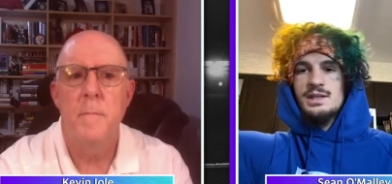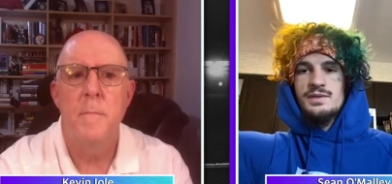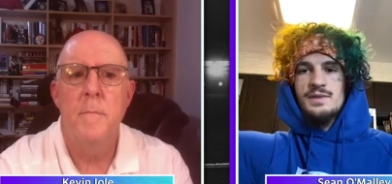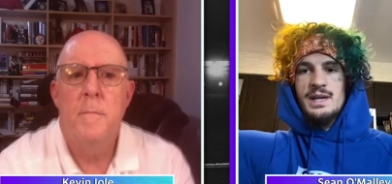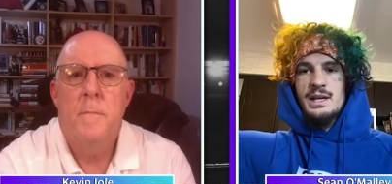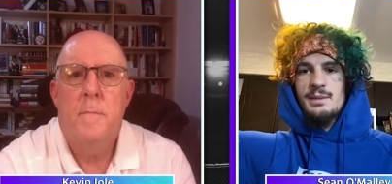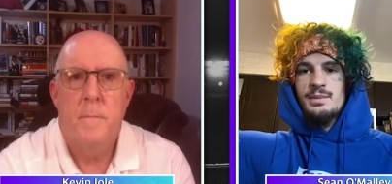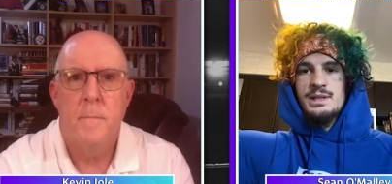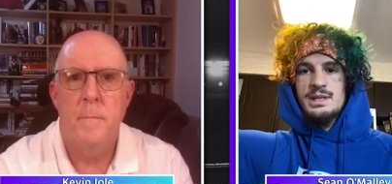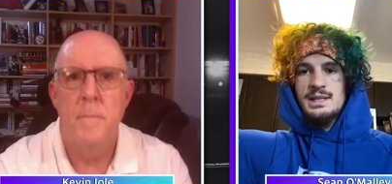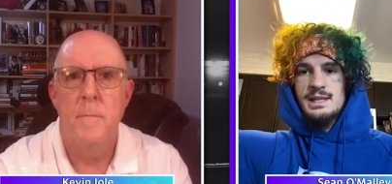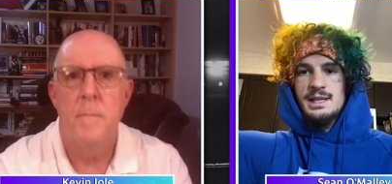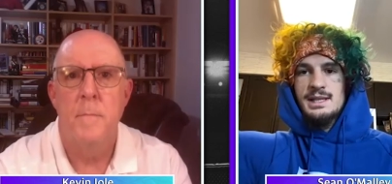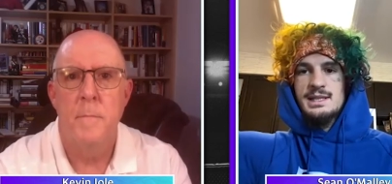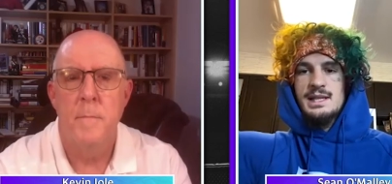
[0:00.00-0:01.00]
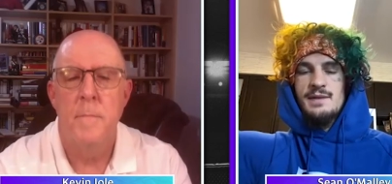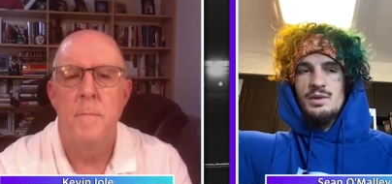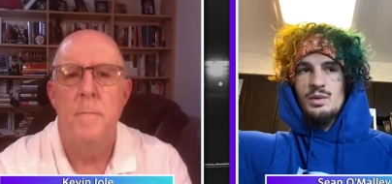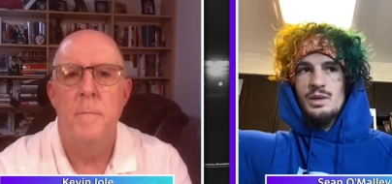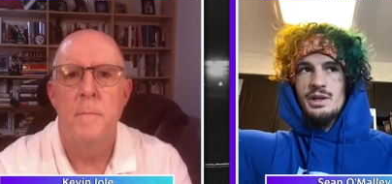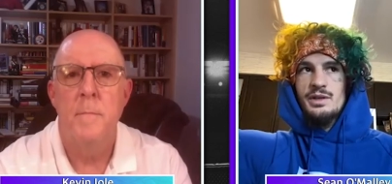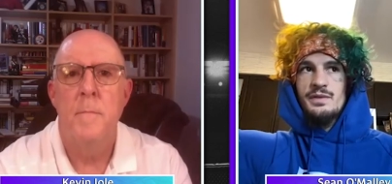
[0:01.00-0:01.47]
Speaker 1: He's ranked number 6, never
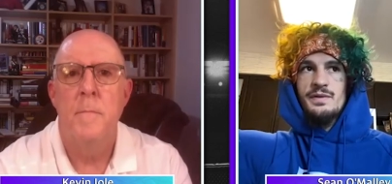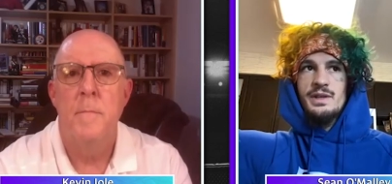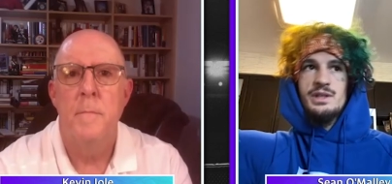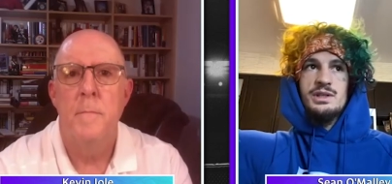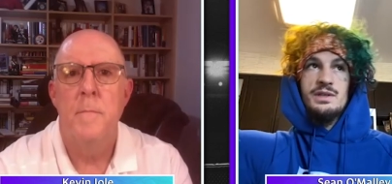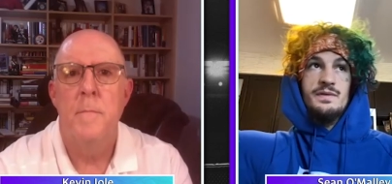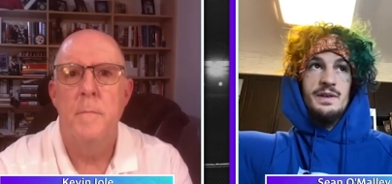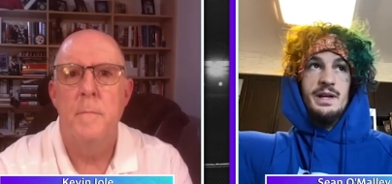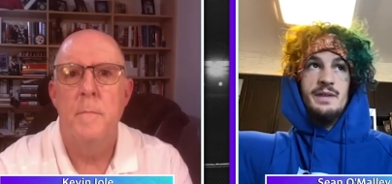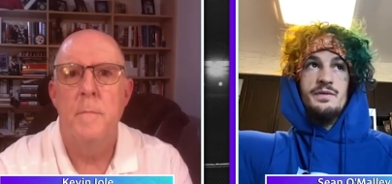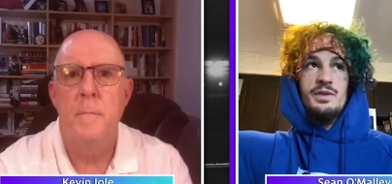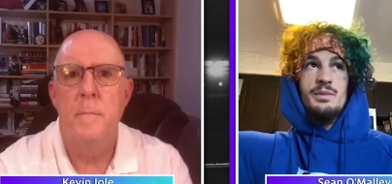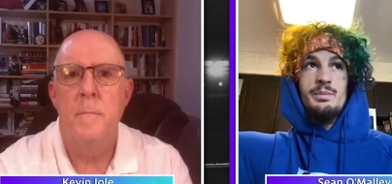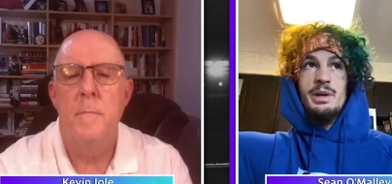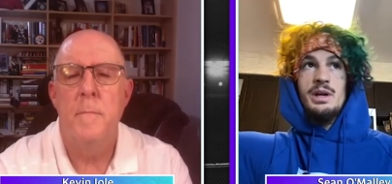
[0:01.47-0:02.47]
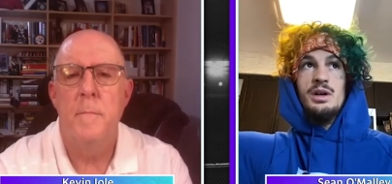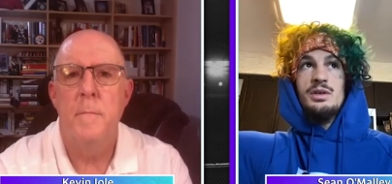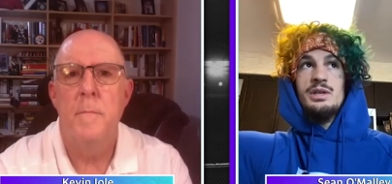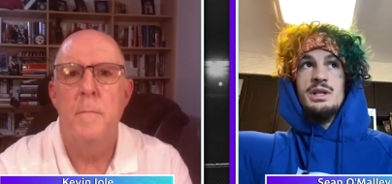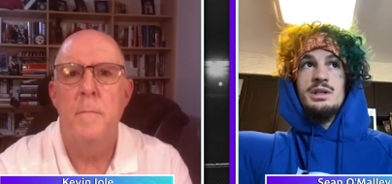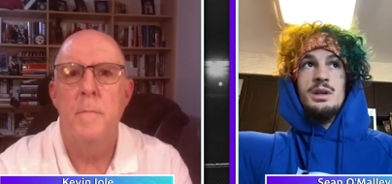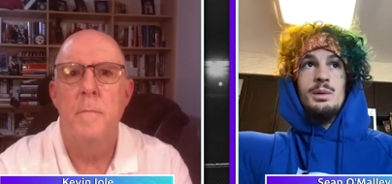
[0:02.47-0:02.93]
won the division, fighting for the belt. You
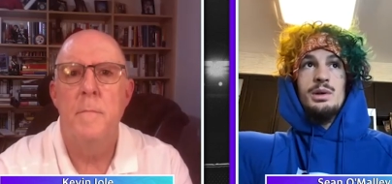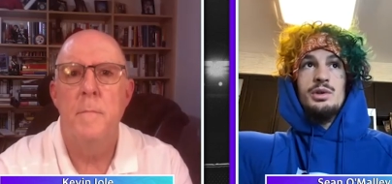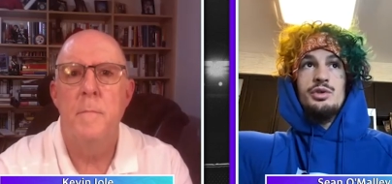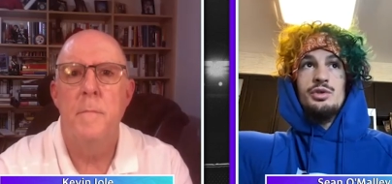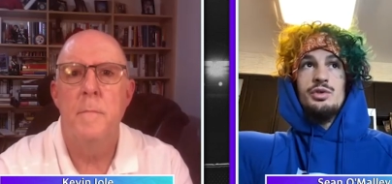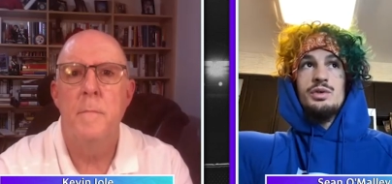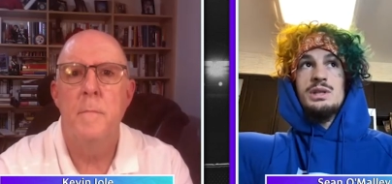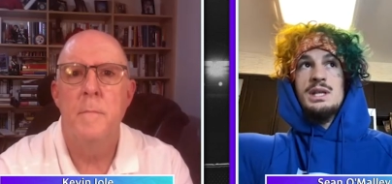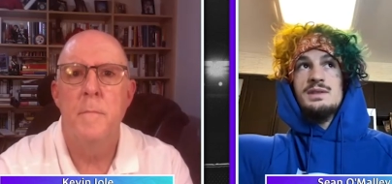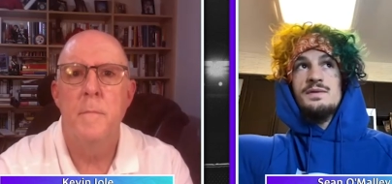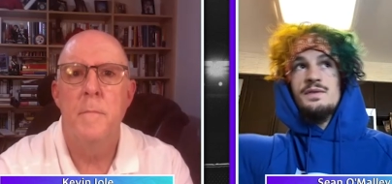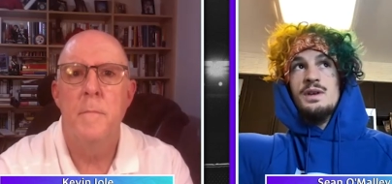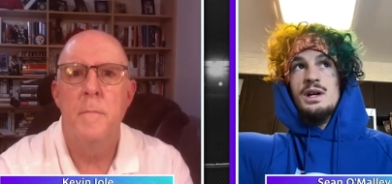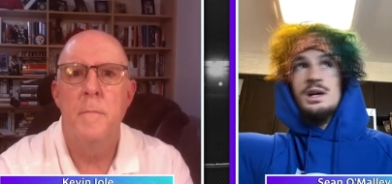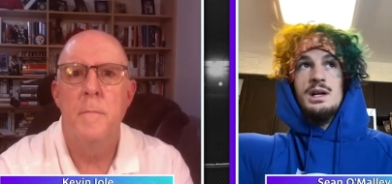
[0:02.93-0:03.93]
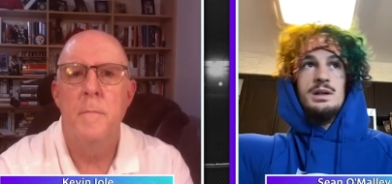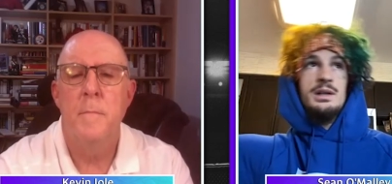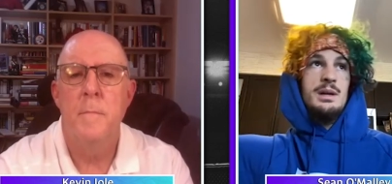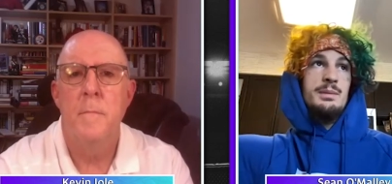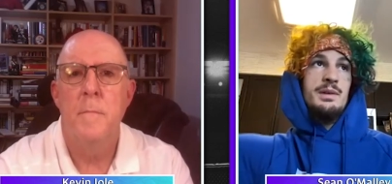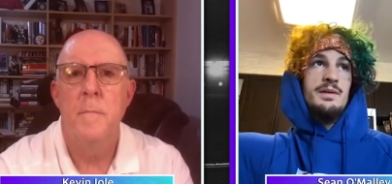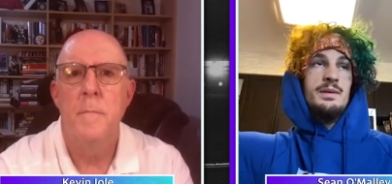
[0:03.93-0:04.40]
got Dominic Cruz, hasn't fought,
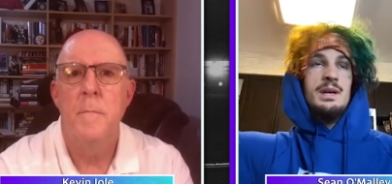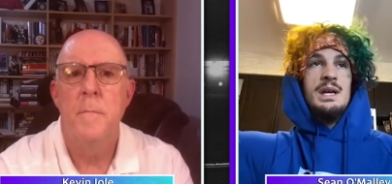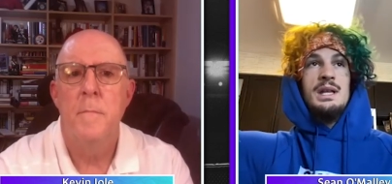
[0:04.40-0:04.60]
coming up.